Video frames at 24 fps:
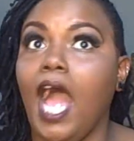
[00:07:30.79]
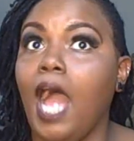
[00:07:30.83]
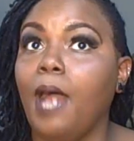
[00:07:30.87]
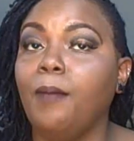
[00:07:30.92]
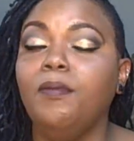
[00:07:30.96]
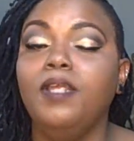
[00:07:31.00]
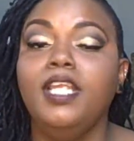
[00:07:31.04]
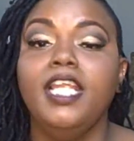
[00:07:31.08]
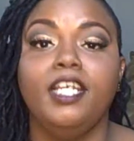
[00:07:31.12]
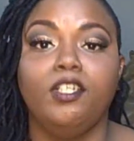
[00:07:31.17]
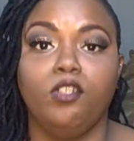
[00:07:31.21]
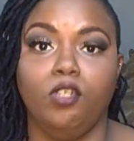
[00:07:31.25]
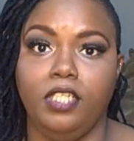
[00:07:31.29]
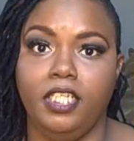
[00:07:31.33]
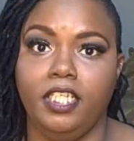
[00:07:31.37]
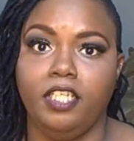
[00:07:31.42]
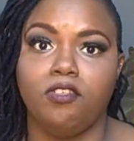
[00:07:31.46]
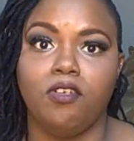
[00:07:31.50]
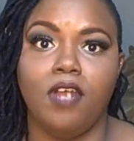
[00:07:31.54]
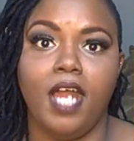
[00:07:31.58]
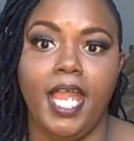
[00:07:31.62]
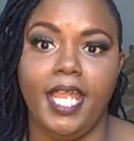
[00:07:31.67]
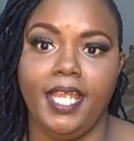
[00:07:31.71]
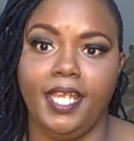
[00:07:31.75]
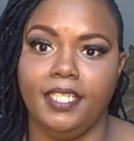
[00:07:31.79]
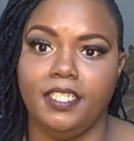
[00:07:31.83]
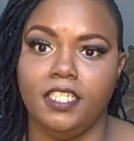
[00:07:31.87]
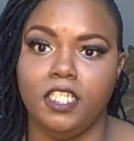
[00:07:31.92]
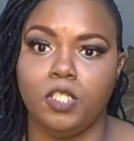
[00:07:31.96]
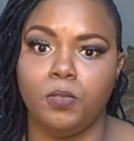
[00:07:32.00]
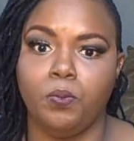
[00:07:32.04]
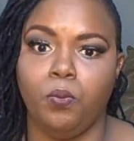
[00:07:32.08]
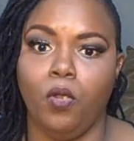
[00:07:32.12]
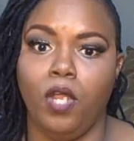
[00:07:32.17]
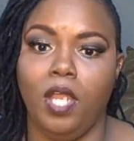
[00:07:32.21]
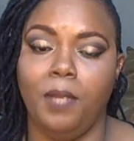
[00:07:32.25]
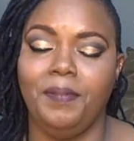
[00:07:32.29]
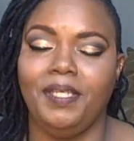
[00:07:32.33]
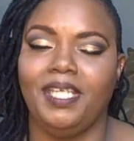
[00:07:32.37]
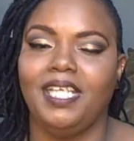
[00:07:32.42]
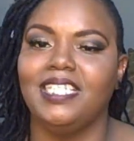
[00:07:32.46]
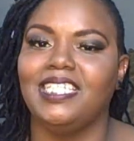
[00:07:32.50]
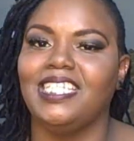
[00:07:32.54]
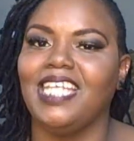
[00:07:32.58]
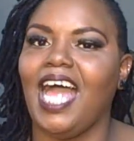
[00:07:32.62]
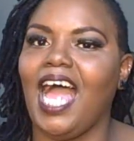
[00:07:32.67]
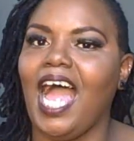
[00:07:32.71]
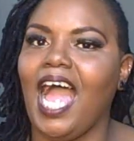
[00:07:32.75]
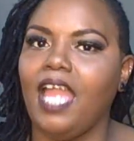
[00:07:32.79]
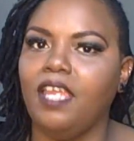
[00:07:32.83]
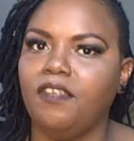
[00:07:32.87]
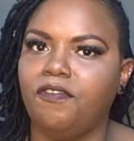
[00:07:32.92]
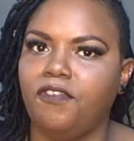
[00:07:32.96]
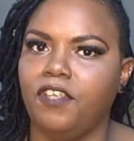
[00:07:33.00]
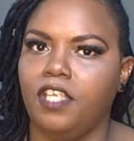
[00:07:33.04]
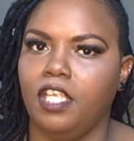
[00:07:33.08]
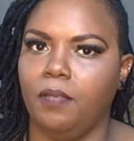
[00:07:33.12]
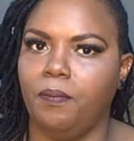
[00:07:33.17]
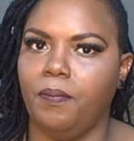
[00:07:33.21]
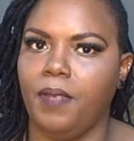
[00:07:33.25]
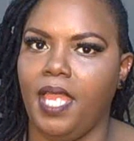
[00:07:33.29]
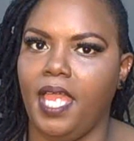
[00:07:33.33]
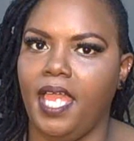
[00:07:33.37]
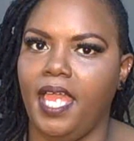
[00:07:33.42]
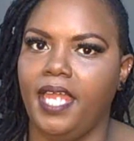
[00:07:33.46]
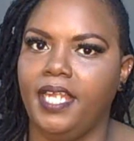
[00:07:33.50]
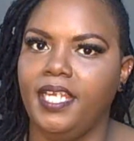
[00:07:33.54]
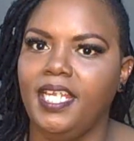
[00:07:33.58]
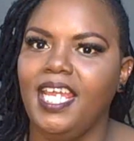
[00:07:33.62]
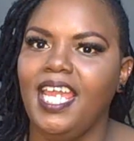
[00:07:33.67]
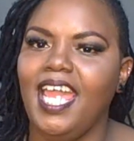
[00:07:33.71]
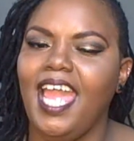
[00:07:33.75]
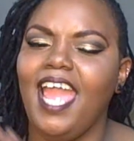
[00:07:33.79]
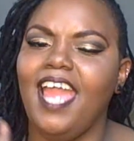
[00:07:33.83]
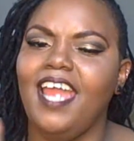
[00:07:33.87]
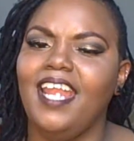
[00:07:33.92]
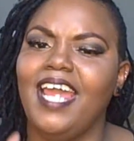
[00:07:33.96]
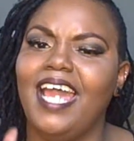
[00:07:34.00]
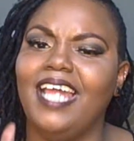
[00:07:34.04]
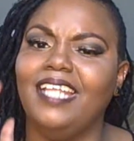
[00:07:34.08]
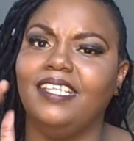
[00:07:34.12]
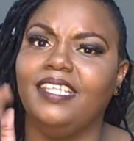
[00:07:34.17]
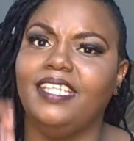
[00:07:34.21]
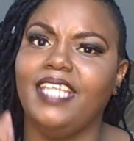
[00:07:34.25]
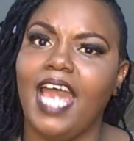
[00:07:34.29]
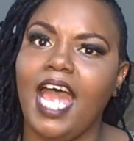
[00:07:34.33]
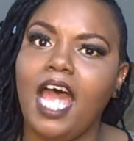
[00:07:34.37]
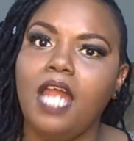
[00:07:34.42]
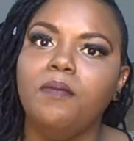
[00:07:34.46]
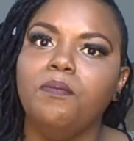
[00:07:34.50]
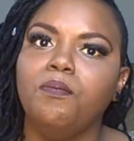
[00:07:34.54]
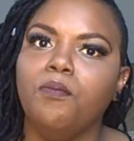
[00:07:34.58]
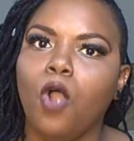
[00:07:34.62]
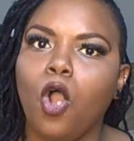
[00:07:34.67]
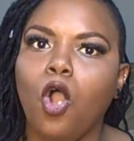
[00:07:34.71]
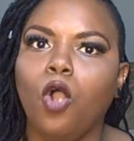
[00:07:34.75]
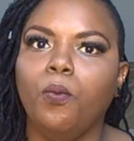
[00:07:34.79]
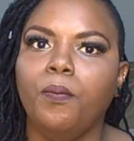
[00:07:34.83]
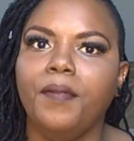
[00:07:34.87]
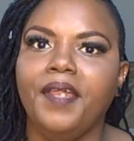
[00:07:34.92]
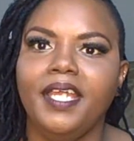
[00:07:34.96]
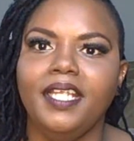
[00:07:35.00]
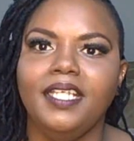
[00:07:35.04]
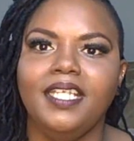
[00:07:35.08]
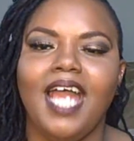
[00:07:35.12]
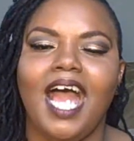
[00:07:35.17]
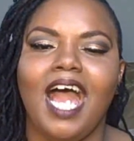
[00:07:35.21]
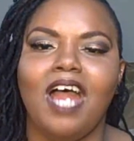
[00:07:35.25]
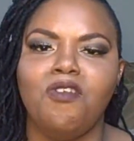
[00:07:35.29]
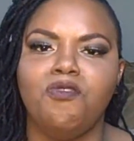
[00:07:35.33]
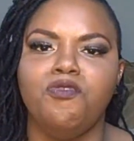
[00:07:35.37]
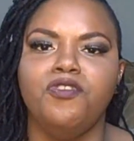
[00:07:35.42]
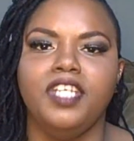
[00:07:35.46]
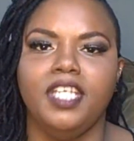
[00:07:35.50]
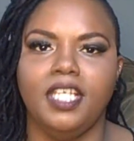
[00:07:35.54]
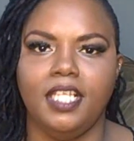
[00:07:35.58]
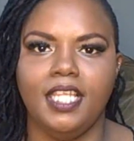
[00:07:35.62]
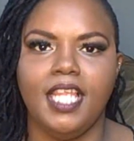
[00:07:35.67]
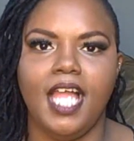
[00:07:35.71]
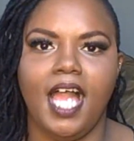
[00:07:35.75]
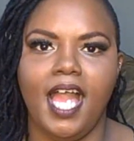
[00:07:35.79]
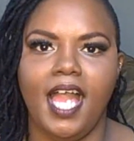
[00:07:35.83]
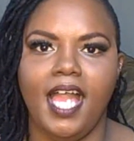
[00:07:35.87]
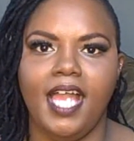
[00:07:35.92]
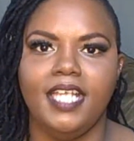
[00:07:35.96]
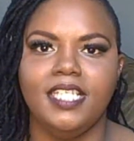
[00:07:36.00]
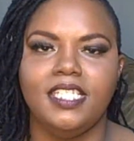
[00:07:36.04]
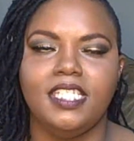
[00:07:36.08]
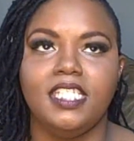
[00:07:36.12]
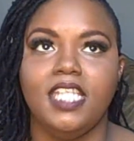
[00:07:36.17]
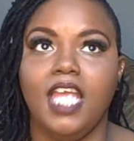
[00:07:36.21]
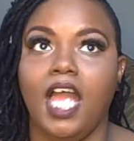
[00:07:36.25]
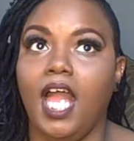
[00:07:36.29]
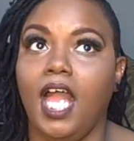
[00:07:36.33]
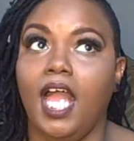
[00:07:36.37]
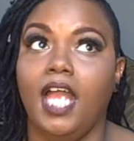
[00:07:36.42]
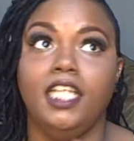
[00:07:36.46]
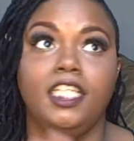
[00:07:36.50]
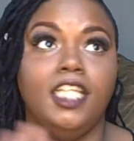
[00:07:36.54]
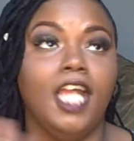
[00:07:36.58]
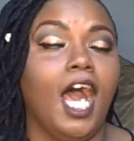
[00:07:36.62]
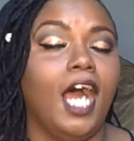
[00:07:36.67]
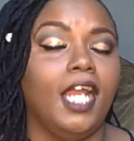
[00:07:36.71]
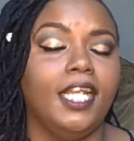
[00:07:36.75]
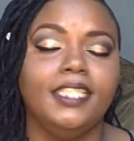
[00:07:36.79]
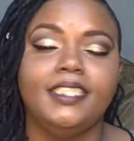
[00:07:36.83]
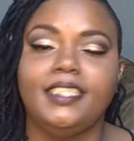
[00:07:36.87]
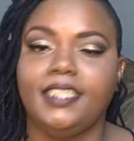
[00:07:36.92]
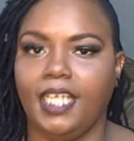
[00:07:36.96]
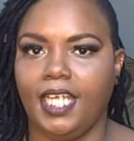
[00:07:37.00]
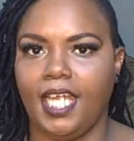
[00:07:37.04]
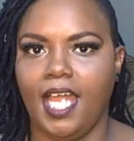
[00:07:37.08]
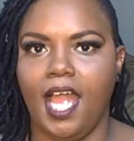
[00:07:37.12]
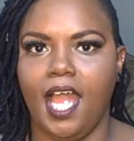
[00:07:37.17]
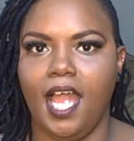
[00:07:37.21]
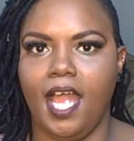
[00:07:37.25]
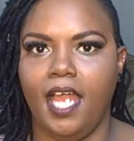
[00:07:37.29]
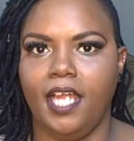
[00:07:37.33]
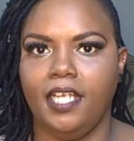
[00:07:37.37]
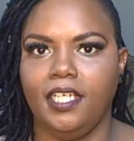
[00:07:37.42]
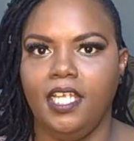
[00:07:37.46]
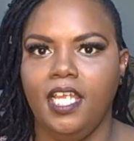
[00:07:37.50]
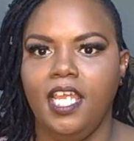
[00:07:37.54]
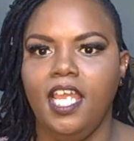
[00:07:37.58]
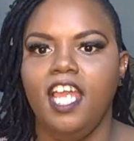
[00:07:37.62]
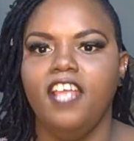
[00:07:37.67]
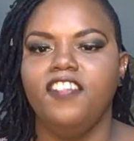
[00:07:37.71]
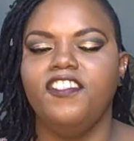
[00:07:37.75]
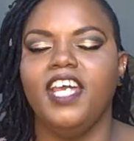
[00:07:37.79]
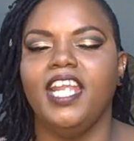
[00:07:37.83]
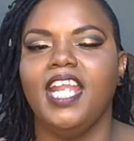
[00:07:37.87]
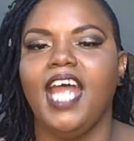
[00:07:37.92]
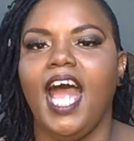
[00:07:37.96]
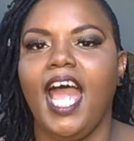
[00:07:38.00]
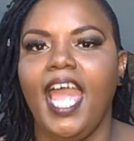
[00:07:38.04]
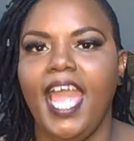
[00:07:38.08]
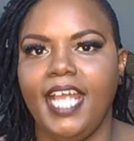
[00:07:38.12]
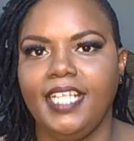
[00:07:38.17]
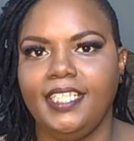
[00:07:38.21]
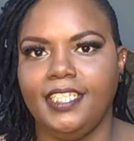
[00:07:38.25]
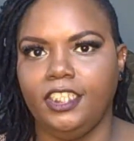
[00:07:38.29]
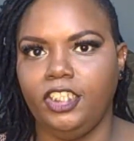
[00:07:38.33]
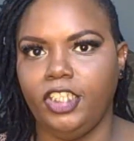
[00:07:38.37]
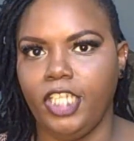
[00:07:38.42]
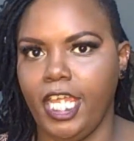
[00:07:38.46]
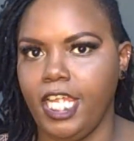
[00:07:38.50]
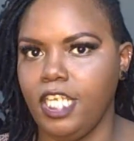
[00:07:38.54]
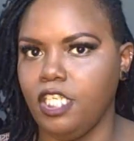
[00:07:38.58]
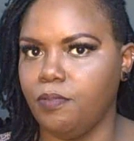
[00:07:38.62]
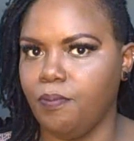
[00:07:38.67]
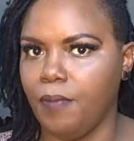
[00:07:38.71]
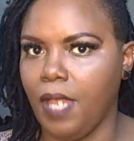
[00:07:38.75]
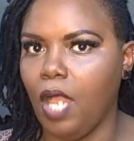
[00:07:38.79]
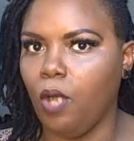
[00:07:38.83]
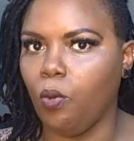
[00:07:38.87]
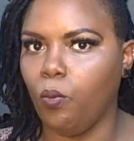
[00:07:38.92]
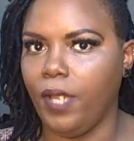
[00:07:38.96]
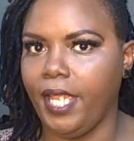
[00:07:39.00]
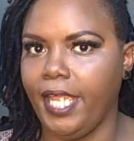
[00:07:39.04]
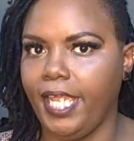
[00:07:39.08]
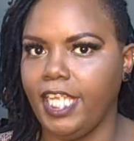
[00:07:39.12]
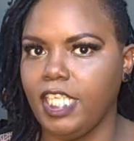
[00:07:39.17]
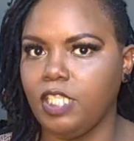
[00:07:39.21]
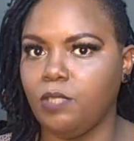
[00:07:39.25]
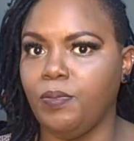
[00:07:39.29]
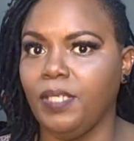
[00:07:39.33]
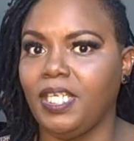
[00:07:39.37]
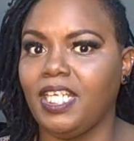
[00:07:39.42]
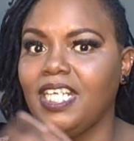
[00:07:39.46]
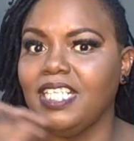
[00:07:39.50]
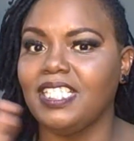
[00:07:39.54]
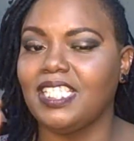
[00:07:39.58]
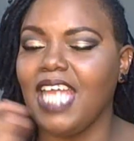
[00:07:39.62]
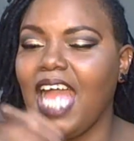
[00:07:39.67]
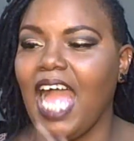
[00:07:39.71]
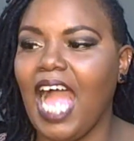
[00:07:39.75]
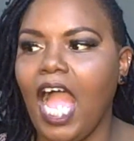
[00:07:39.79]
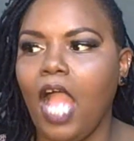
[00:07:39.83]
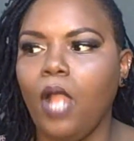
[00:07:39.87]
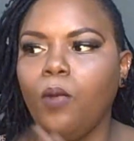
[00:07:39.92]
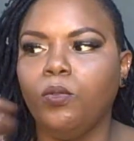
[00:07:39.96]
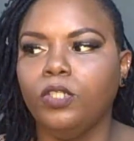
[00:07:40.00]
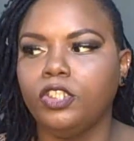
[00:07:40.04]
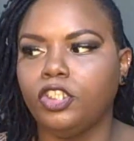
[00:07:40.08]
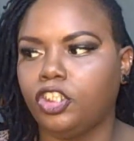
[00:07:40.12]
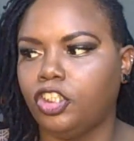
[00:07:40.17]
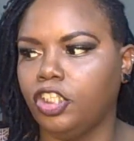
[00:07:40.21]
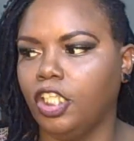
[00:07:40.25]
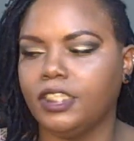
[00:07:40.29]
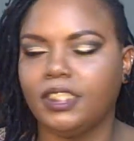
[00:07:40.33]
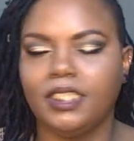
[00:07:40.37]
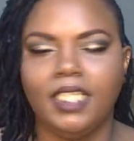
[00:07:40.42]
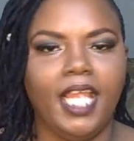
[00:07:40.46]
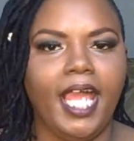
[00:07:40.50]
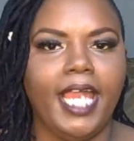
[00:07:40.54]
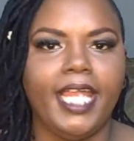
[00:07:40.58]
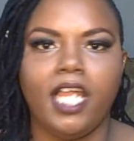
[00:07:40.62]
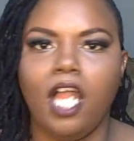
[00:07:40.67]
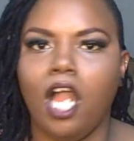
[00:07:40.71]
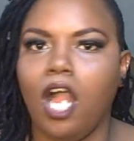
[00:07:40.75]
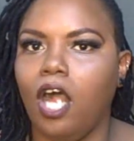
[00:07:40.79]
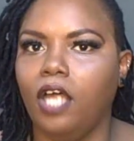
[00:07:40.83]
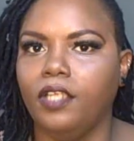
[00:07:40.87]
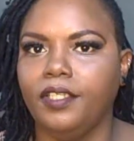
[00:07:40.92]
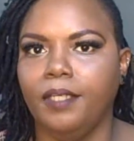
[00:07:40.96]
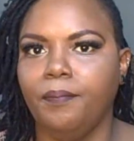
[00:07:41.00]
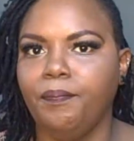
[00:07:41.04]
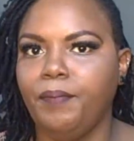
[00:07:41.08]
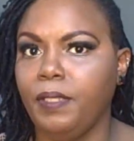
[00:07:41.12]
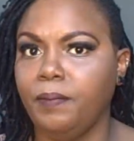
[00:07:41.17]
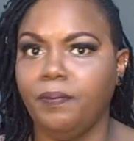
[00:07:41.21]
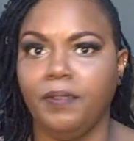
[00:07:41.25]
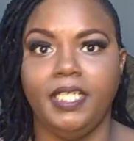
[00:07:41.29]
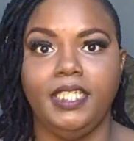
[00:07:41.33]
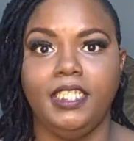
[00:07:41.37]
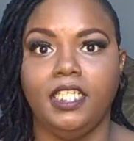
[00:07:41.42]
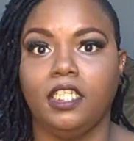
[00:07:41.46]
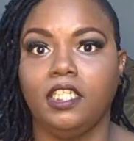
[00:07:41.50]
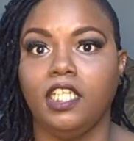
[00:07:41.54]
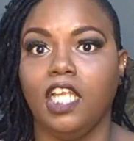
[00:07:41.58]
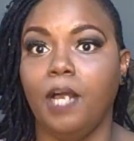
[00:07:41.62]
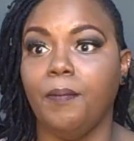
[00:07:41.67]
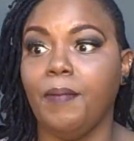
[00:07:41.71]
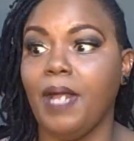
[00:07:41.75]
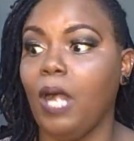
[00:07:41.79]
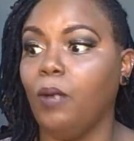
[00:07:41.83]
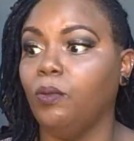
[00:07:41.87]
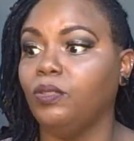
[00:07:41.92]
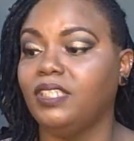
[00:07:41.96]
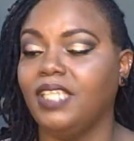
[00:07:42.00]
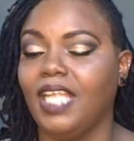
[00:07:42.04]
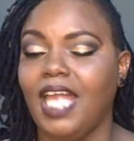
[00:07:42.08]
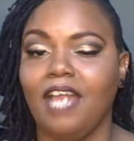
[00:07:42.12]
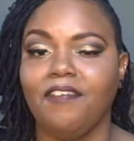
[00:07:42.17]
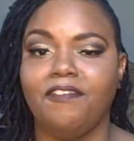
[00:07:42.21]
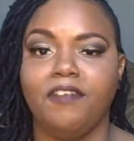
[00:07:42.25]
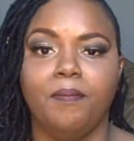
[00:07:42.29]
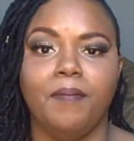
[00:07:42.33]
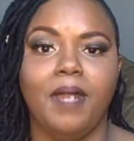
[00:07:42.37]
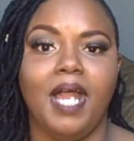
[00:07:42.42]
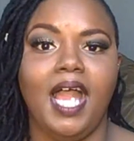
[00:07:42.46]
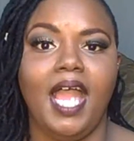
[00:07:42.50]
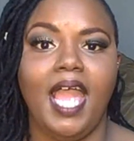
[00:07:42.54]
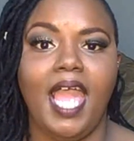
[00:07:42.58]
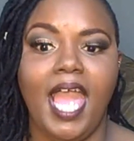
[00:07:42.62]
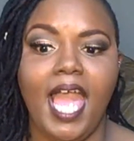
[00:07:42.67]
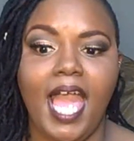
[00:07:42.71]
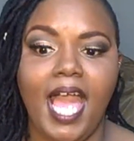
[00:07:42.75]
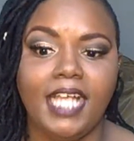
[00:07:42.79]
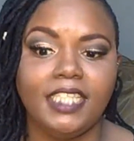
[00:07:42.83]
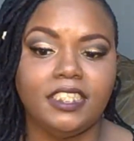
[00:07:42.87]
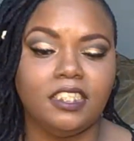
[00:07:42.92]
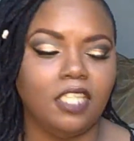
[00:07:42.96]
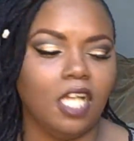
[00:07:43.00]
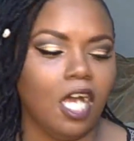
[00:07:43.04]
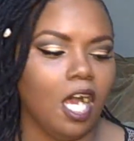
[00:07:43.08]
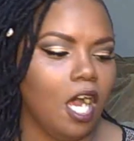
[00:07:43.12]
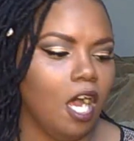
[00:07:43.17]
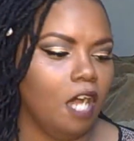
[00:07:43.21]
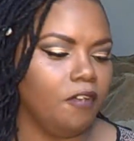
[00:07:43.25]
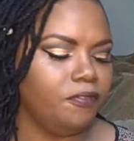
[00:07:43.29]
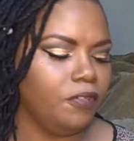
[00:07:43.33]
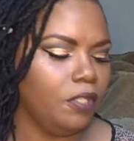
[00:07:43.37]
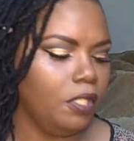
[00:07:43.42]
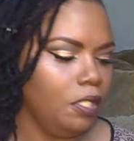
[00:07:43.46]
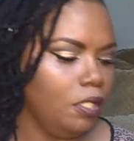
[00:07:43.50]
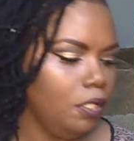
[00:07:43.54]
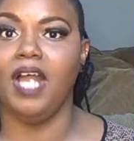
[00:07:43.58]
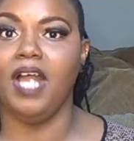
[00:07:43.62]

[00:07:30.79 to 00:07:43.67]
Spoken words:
I'm literally crying at this point because I feel bad. And at that moment, I realized, honest to God, that I had to change my ways. Because I was just like all them people in the club. I was laughing my ass off.